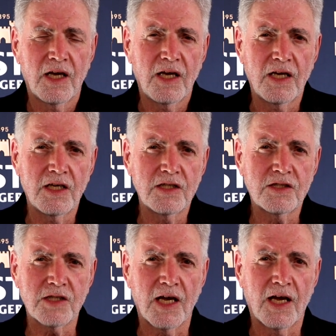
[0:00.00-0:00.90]

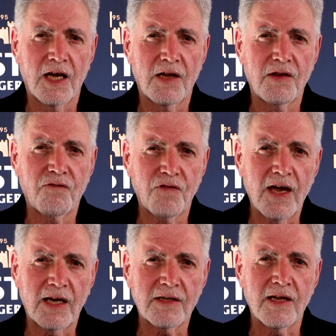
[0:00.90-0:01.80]
is the
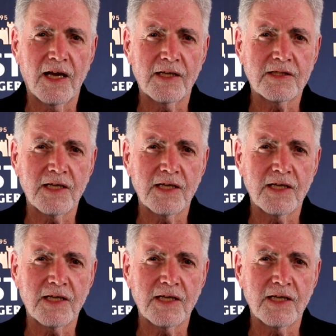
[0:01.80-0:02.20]
fact that